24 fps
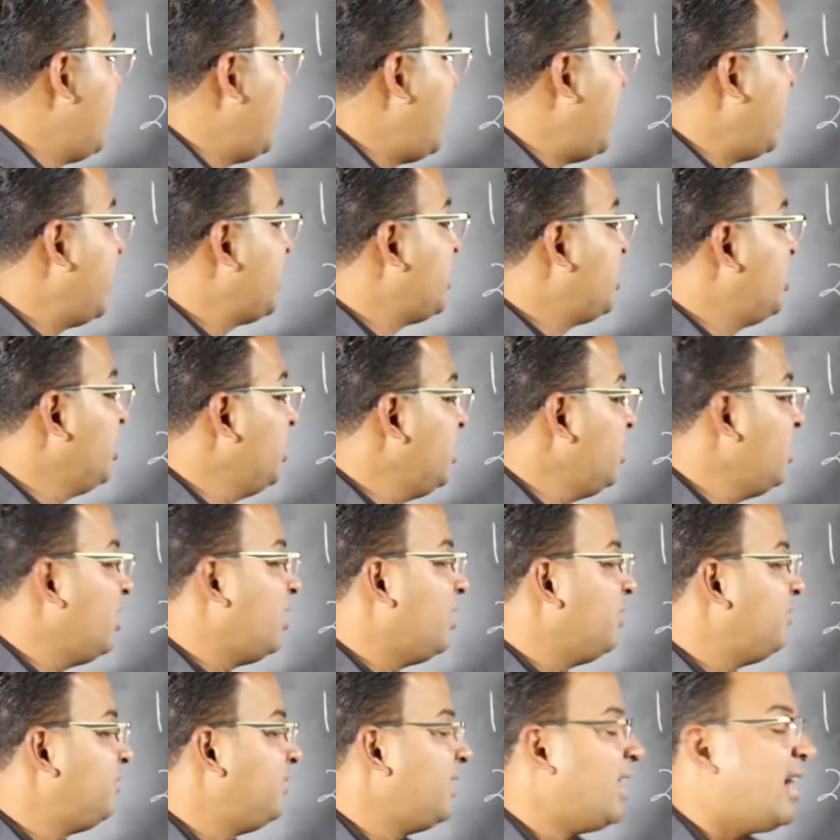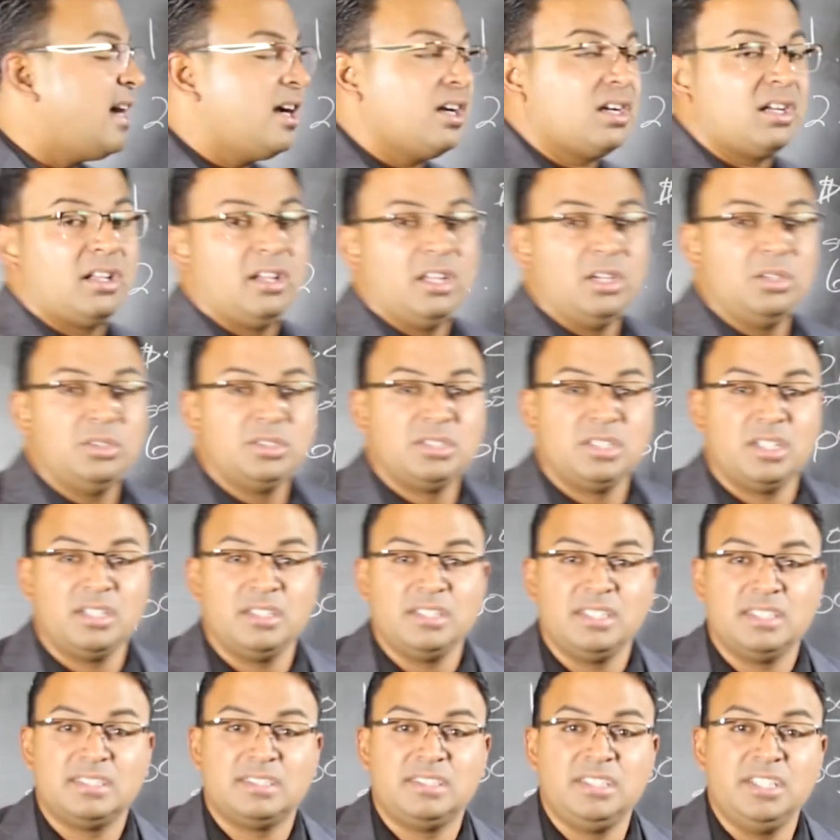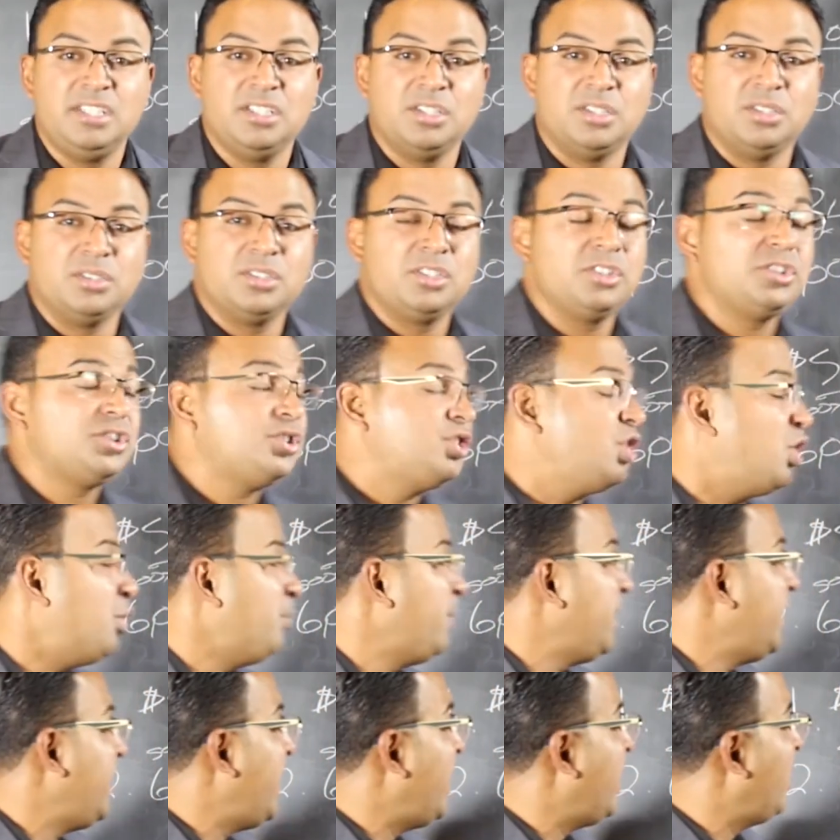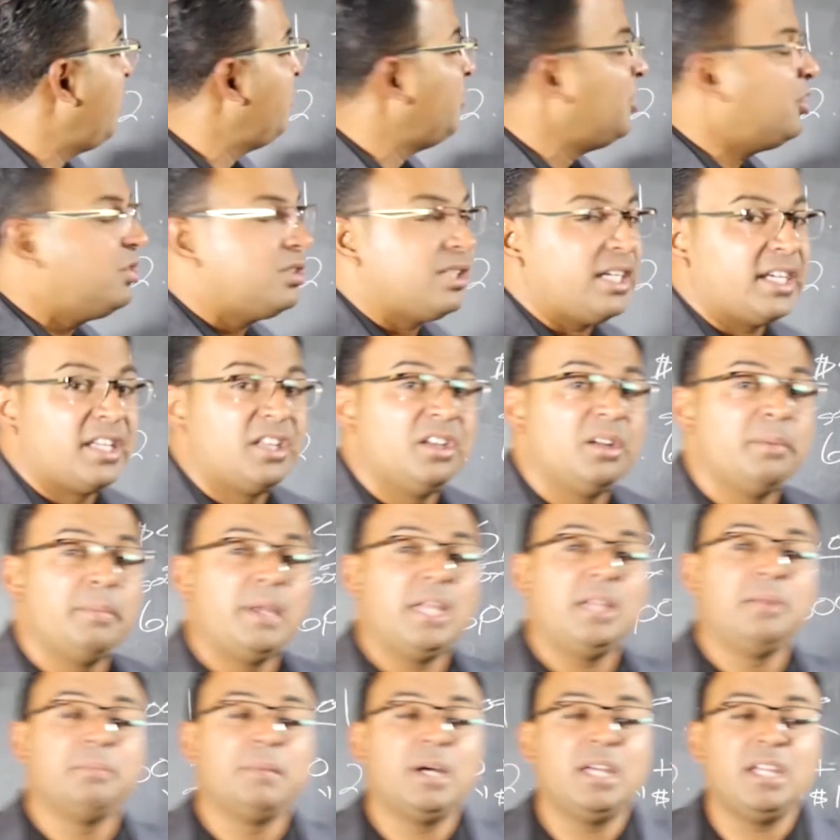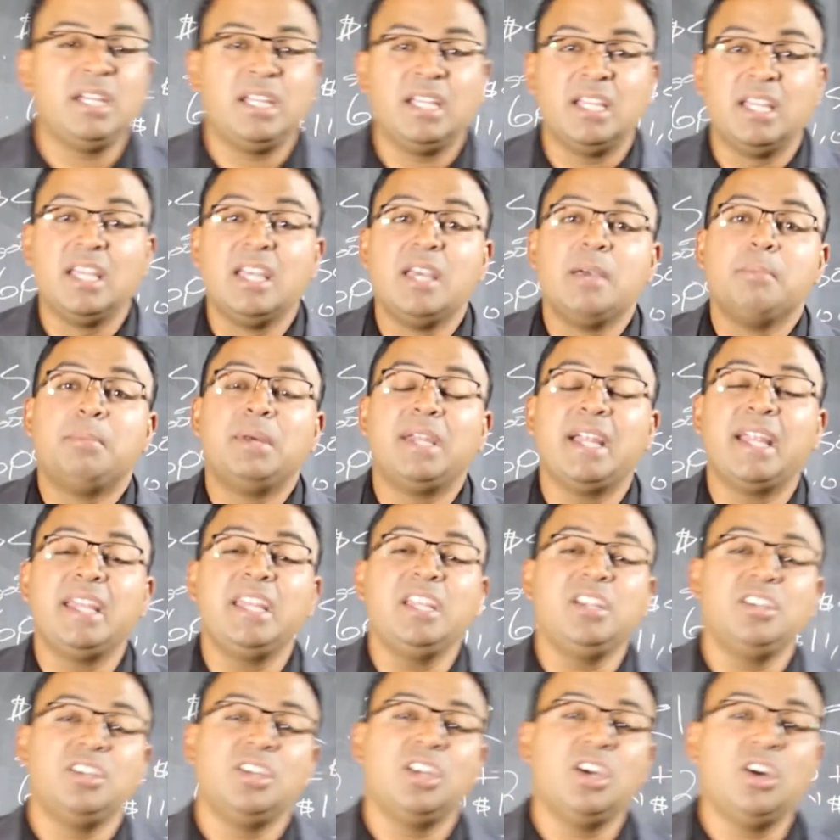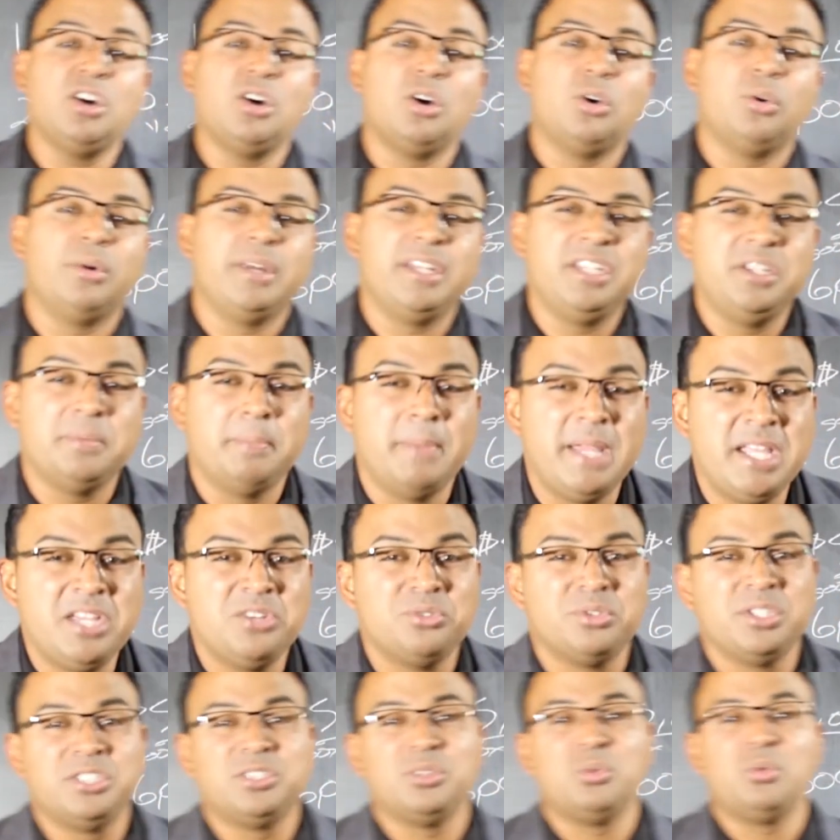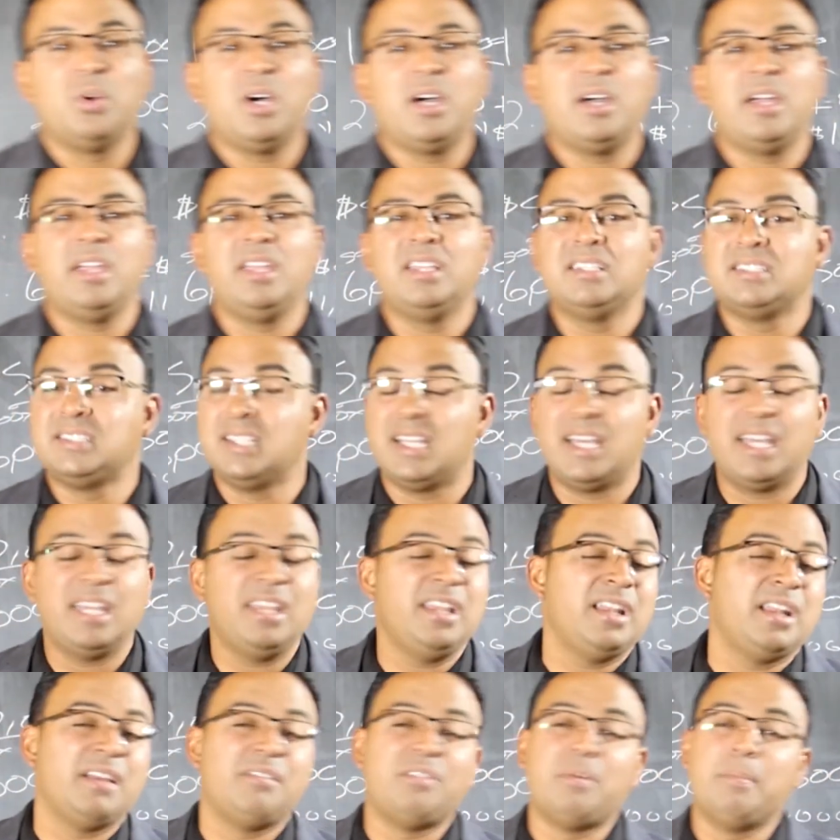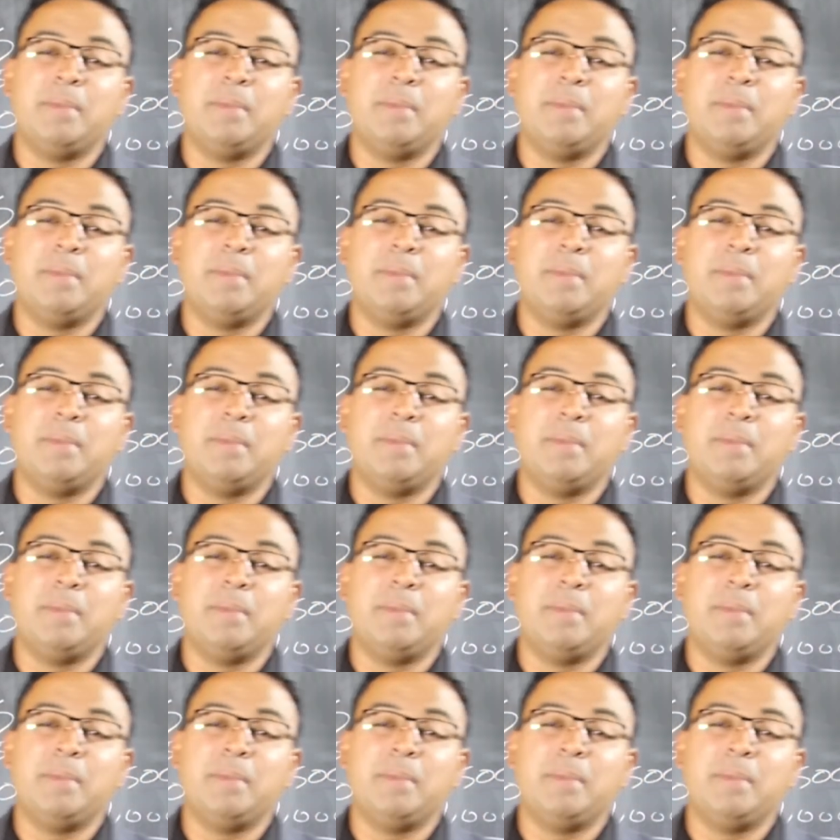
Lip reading: I could have not closed on this deal. There's so many avenues I could have made money, but I didn't know. And the main reason why is I didn't have a